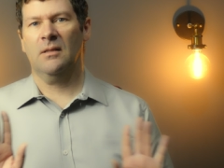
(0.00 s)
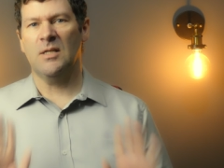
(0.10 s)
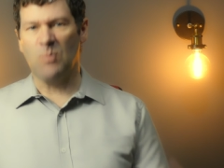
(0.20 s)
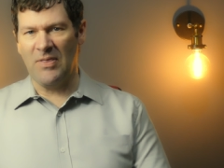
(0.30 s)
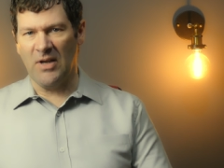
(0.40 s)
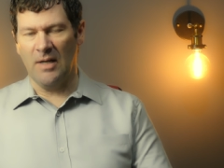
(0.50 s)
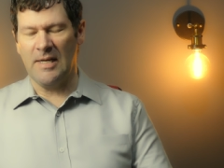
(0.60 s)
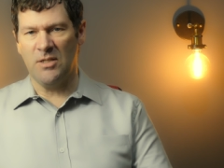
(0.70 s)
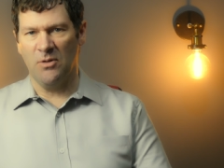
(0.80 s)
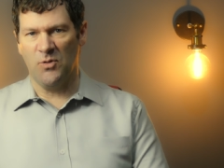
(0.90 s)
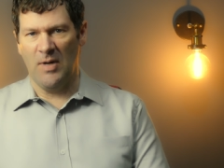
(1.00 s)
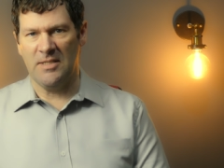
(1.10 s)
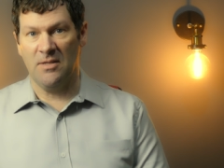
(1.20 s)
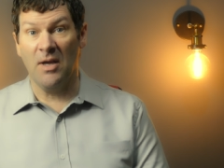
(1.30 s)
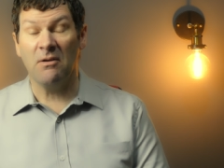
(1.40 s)
There's one thing I need to
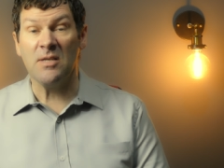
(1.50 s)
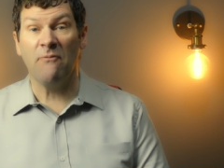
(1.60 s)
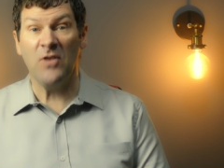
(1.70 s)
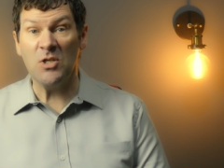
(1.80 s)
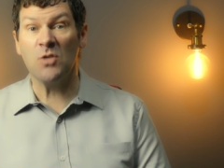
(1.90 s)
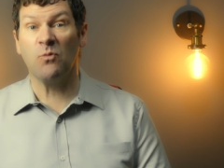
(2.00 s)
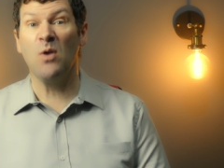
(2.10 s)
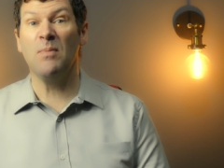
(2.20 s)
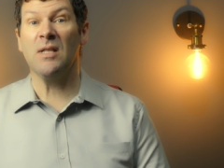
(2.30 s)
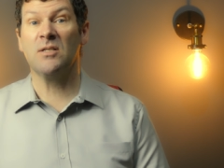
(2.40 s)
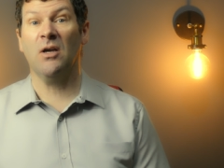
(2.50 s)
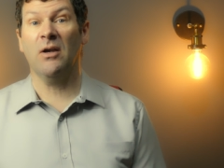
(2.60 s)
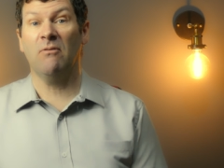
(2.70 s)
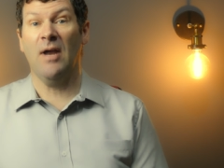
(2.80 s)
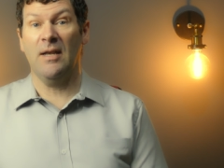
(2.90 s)
address. There is a vicious rumor that's
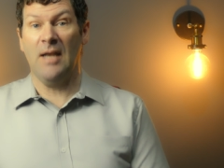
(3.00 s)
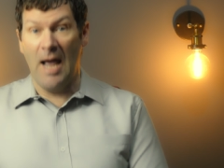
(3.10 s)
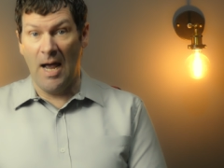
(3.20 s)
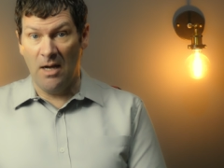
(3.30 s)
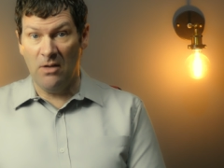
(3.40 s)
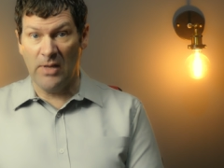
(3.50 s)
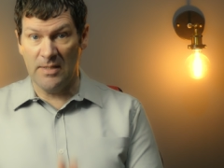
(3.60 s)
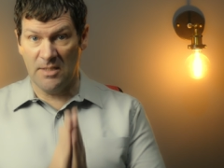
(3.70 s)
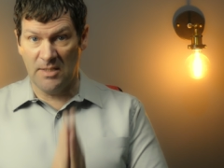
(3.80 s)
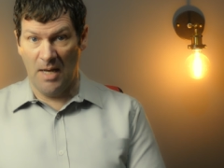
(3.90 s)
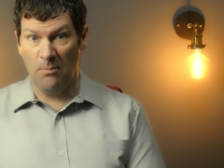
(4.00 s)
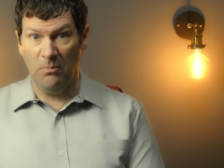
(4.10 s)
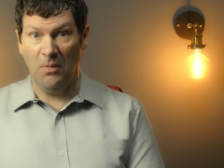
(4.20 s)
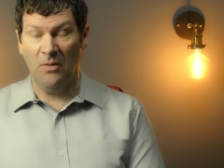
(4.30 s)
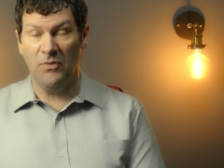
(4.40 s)
going around now that
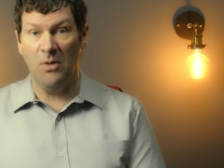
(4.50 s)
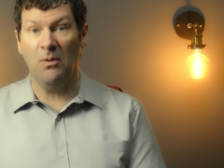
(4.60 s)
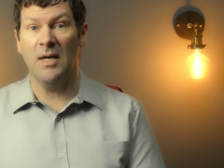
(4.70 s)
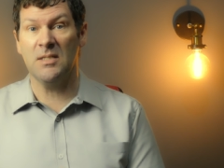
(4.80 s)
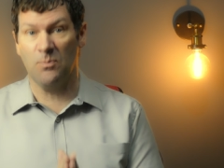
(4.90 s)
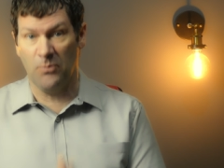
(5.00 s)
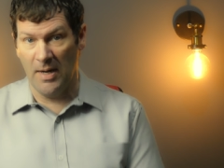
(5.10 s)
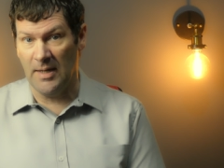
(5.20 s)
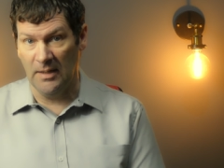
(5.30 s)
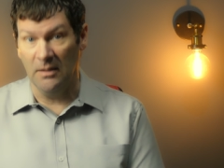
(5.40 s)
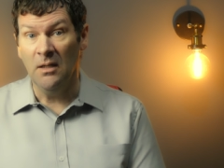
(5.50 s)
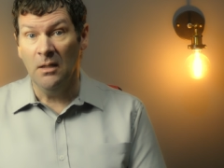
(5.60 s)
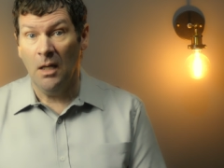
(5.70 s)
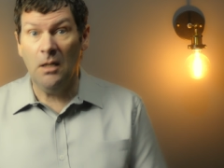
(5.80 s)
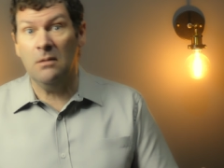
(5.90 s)
some of you are spreading.
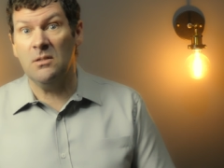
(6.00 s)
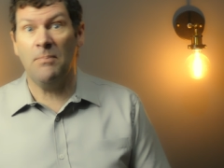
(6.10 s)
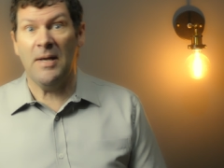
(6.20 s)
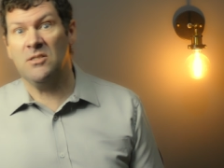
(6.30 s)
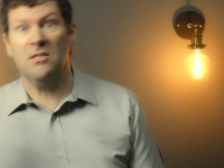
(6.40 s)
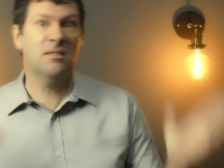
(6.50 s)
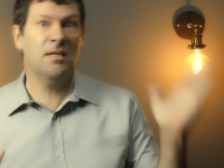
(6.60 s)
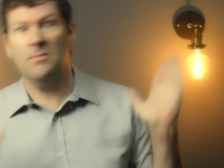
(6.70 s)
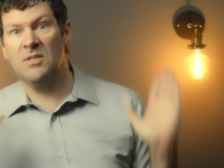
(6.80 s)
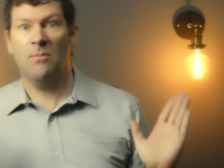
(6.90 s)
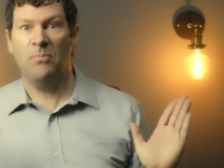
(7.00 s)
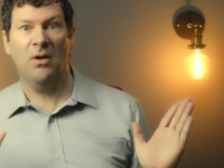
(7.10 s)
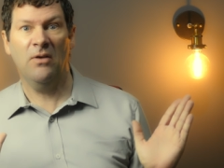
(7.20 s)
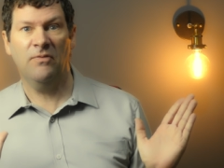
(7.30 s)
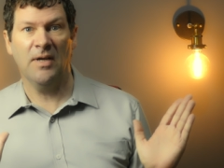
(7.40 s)
Oh, Sebastian seems so
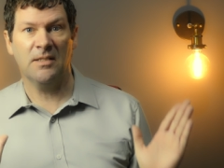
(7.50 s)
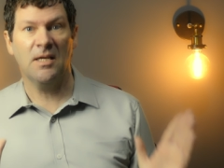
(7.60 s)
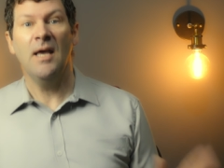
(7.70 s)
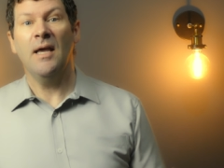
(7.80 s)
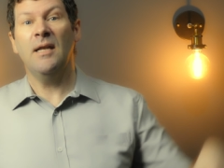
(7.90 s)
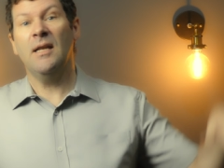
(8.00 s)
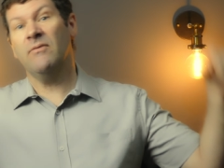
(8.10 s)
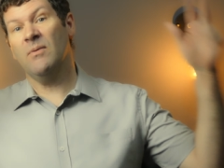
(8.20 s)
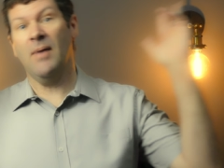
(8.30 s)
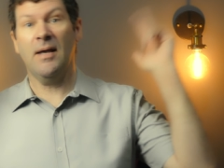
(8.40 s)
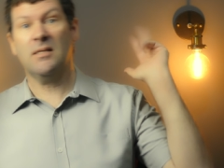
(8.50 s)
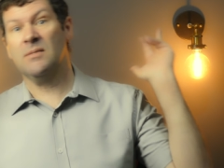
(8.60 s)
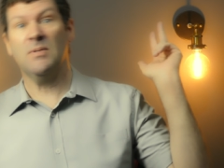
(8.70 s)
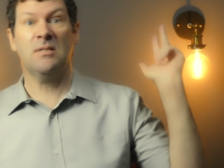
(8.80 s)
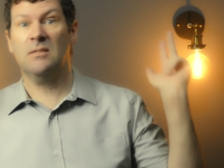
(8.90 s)
perfect. He never
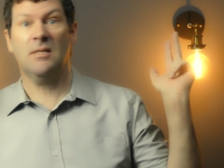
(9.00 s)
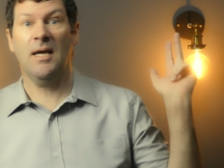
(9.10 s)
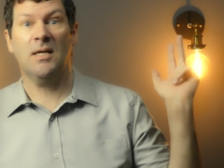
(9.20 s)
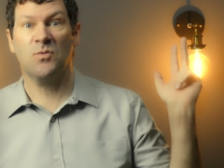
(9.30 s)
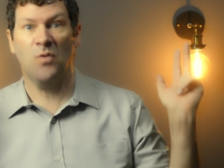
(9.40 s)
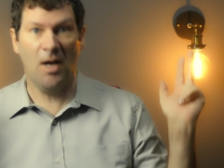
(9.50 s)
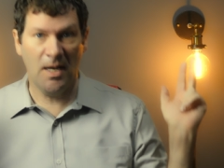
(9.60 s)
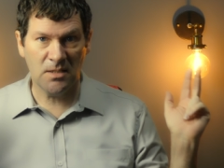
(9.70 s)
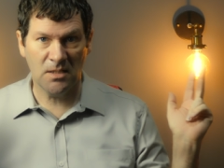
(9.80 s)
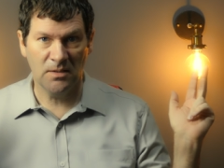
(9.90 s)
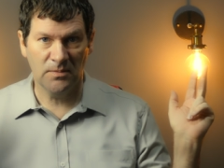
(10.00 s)
makes mistakes, right?